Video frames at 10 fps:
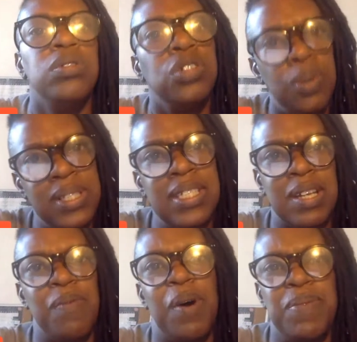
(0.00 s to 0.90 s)
Do you
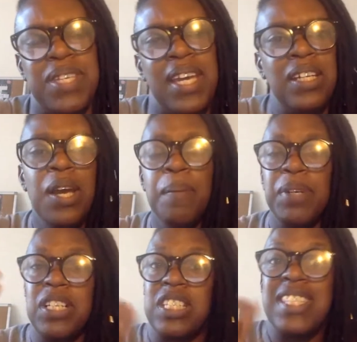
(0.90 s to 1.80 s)
understand what I'm saying?
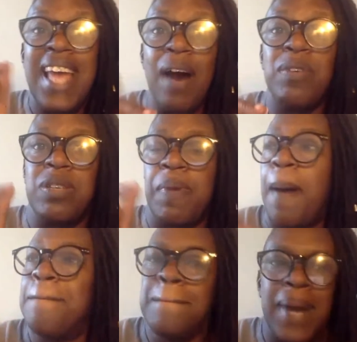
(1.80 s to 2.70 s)
Because now it's
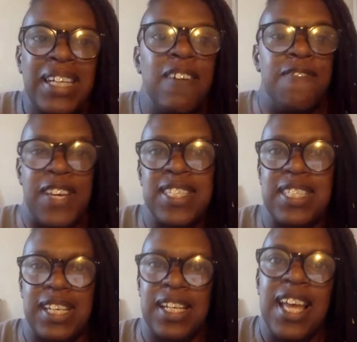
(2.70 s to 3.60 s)
about
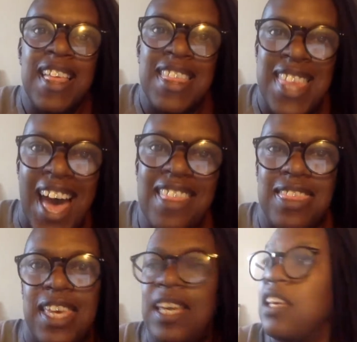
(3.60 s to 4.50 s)
manifesting that
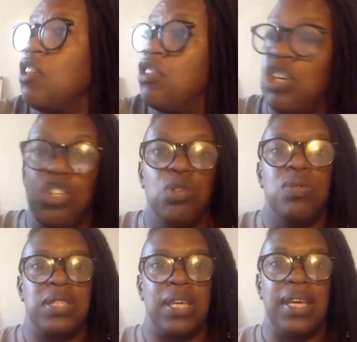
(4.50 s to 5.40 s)
thing that you
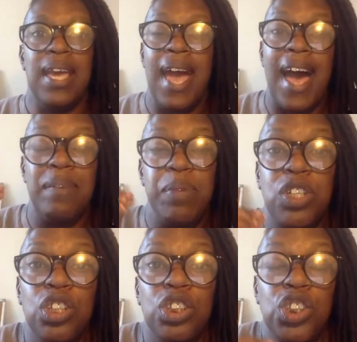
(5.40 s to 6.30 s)
see. And
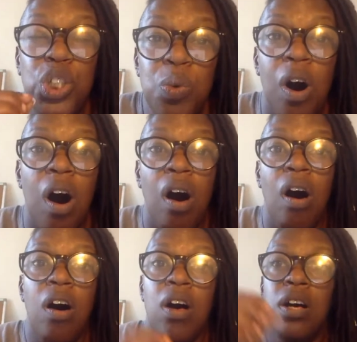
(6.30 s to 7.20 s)
because you
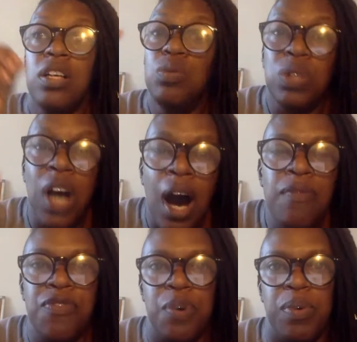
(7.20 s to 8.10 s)

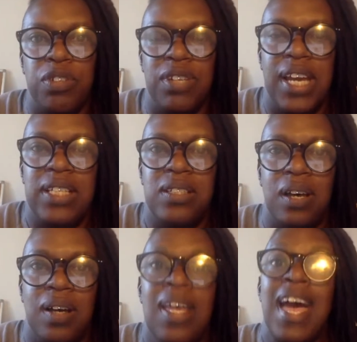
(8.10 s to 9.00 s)
come from a
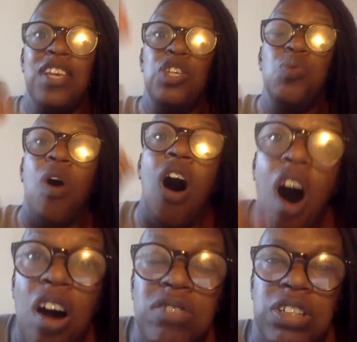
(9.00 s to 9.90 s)
creator, you
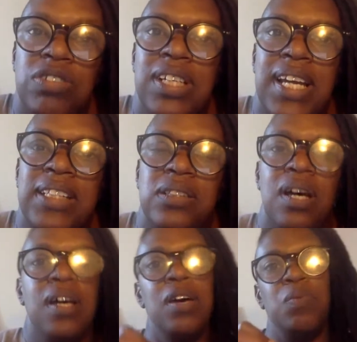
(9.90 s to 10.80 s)
are a
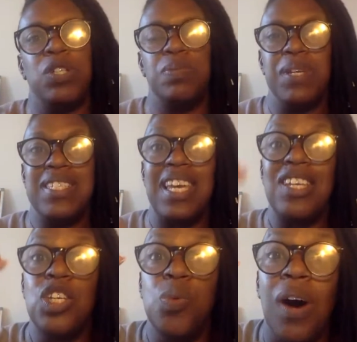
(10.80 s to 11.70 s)
creator, which means that
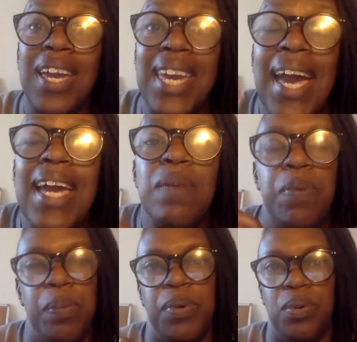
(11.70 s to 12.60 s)
you are
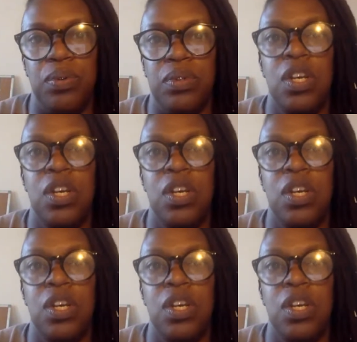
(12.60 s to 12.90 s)
capable.